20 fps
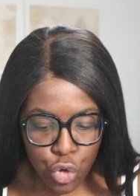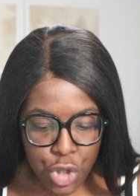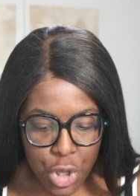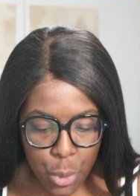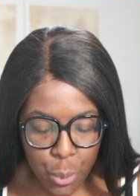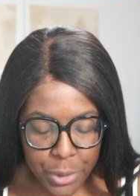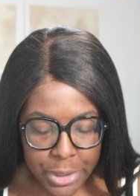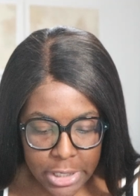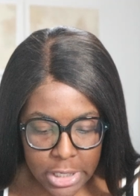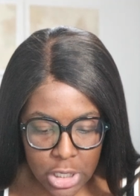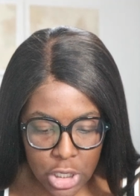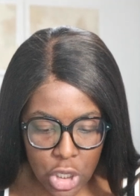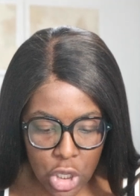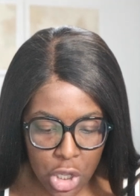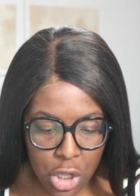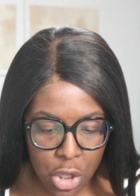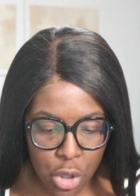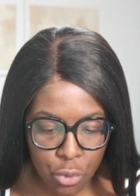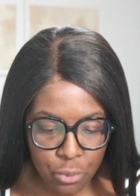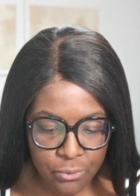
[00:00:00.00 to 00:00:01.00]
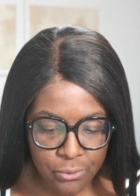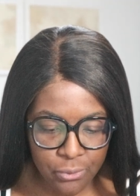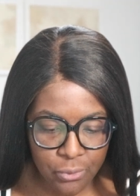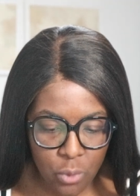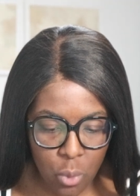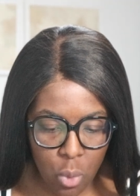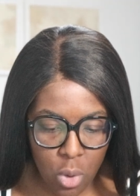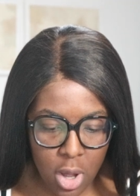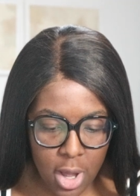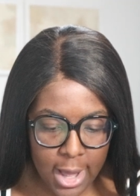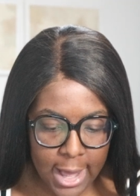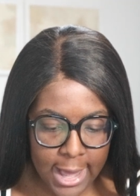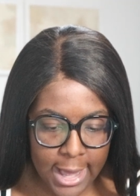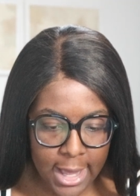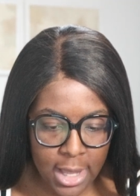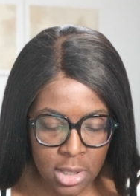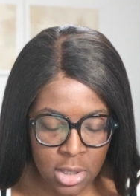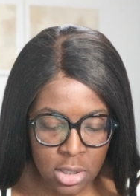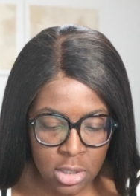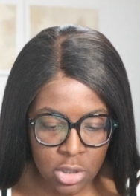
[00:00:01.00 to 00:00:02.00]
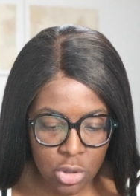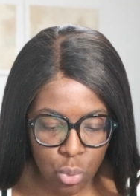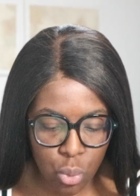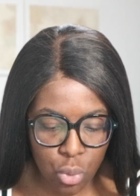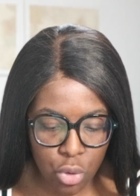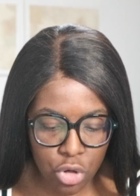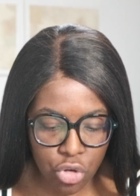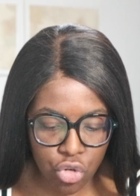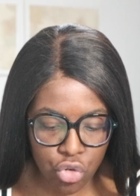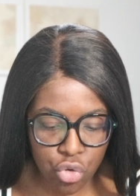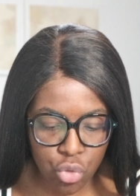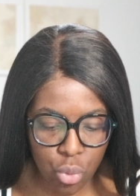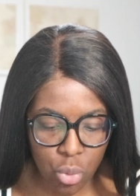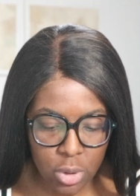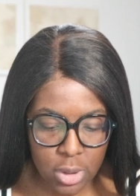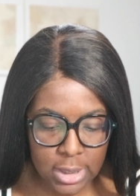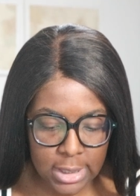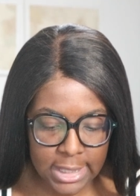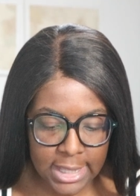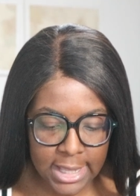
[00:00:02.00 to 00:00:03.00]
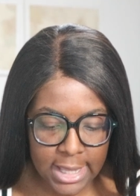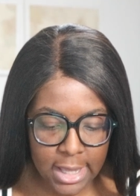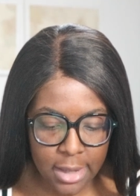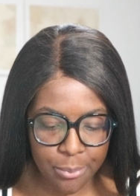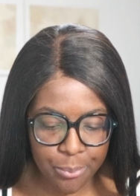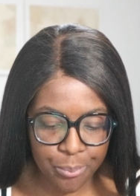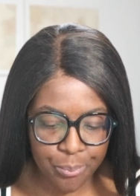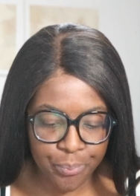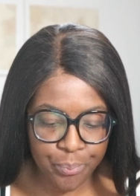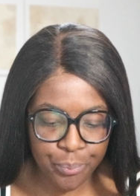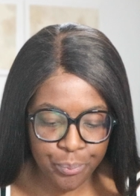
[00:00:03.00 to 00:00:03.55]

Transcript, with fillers: So we're gonna go for the hot chocolate